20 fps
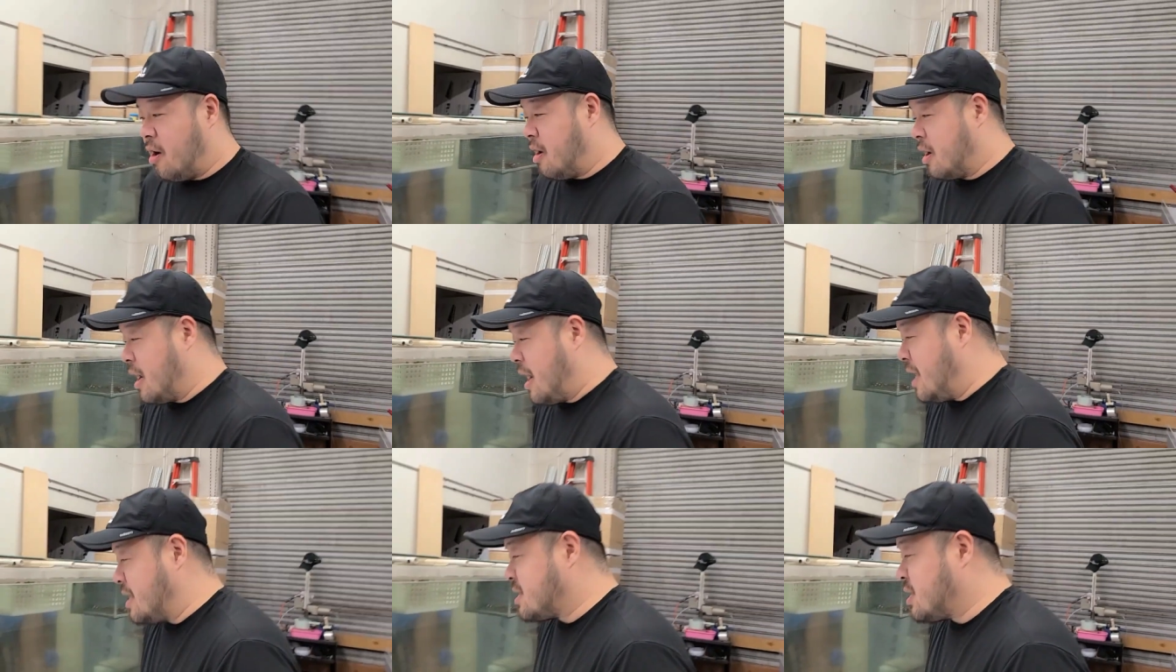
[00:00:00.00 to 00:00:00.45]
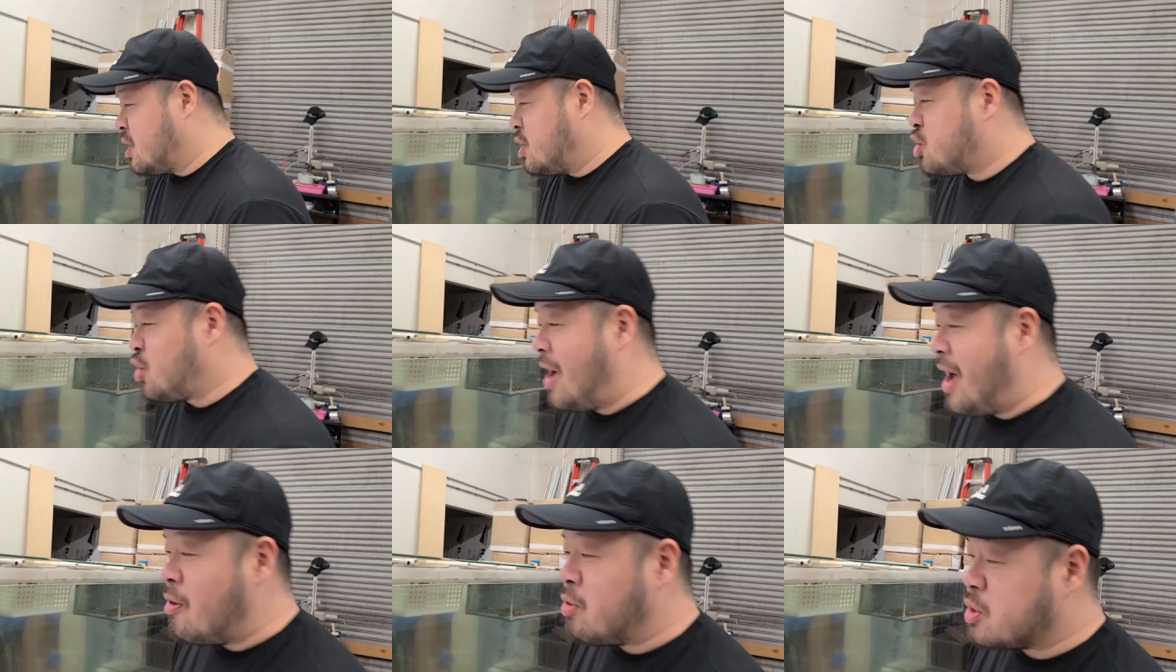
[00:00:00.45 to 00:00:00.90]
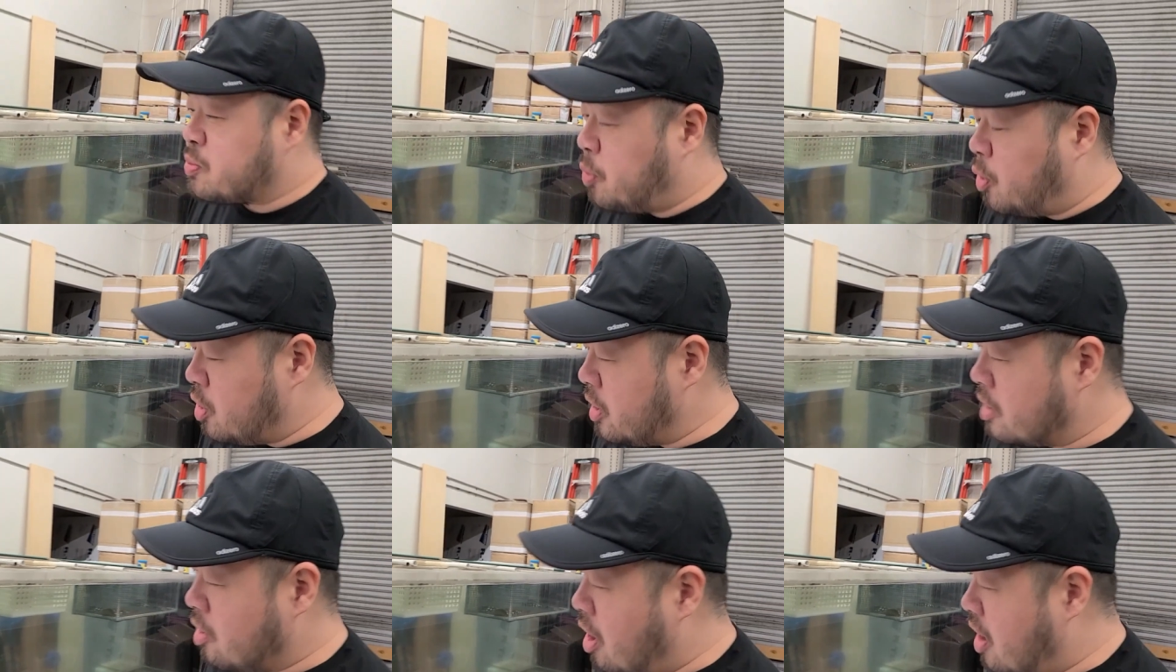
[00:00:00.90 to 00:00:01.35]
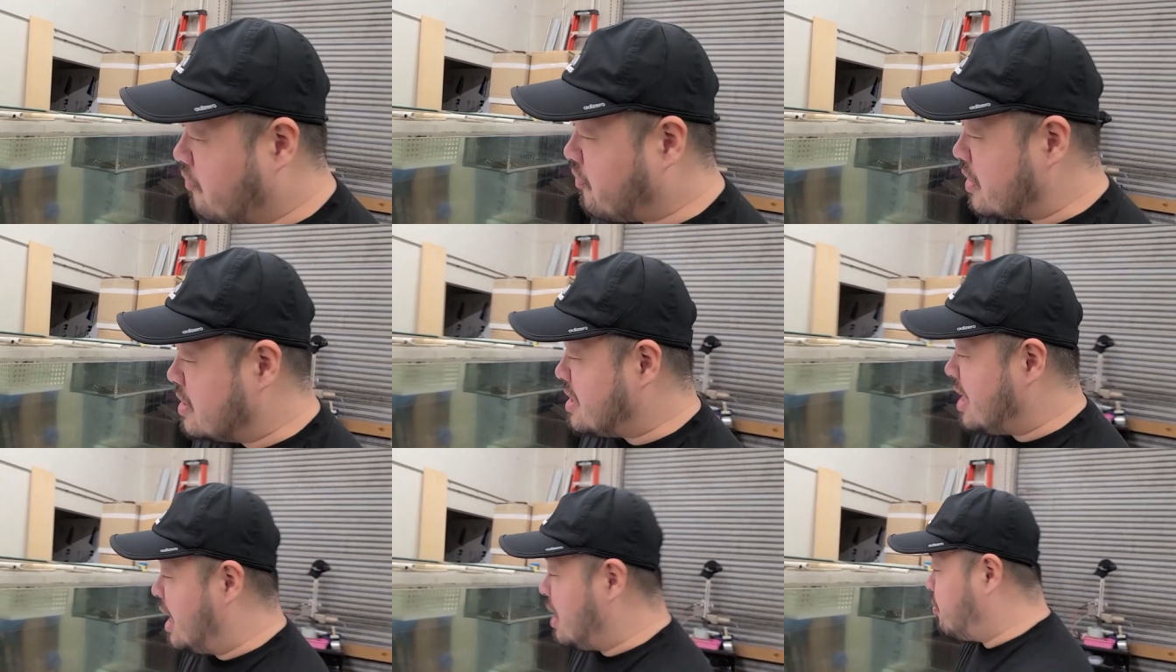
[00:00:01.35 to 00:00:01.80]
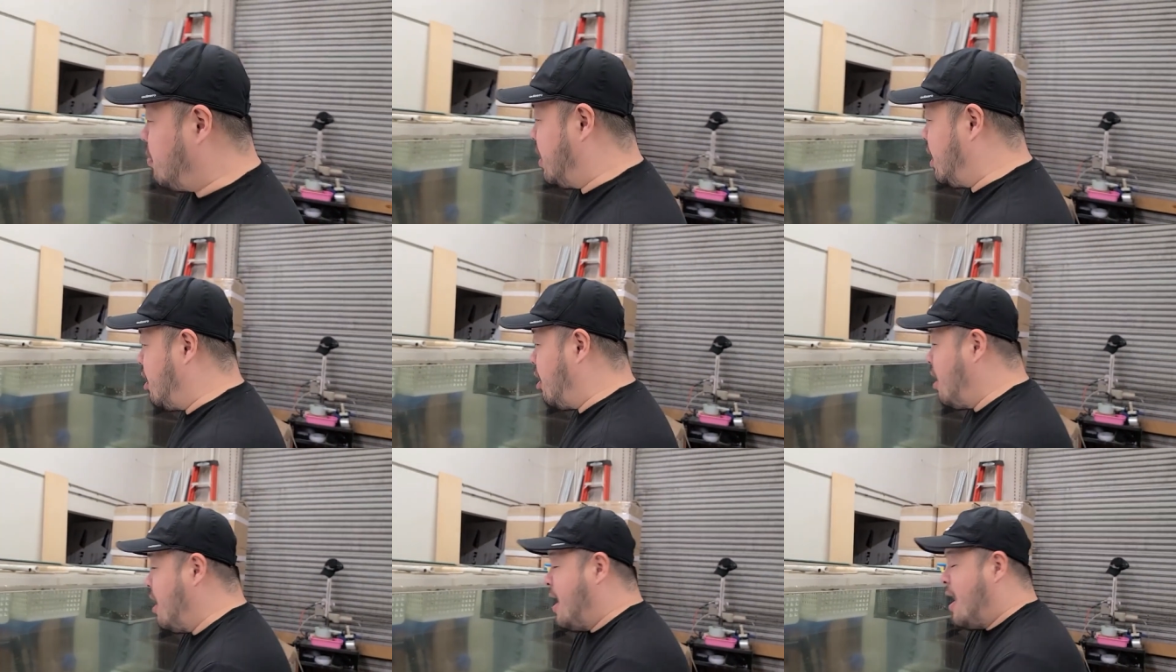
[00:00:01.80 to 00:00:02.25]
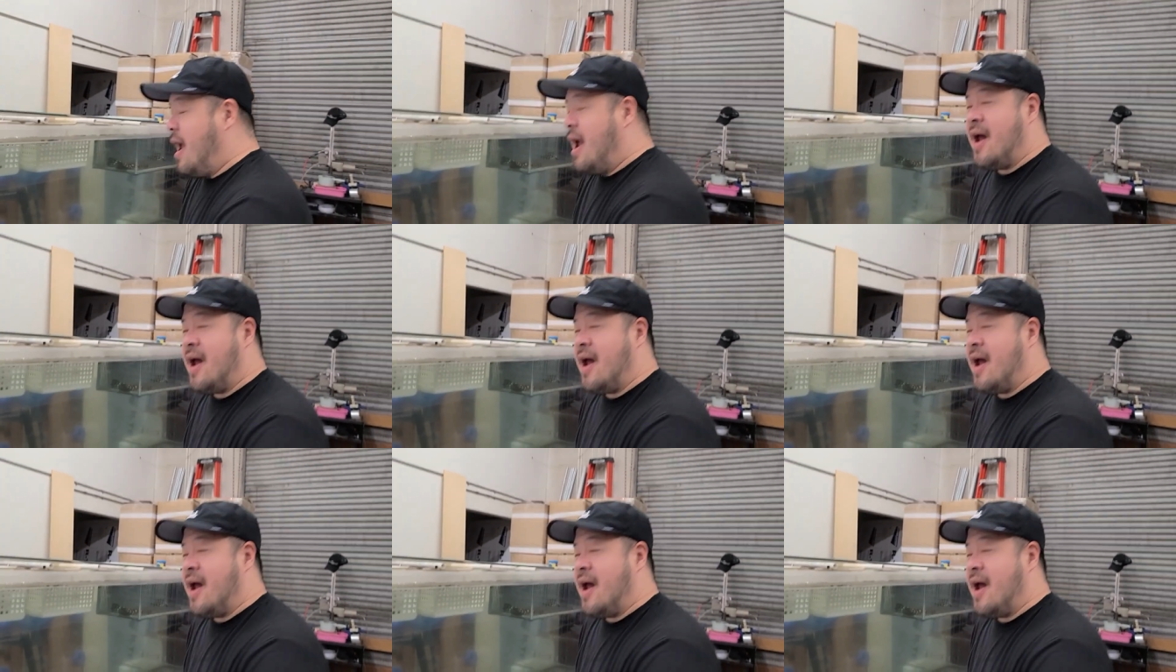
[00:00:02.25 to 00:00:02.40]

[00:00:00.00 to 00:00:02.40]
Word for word: All right, guys, so I was pulling off the tape here,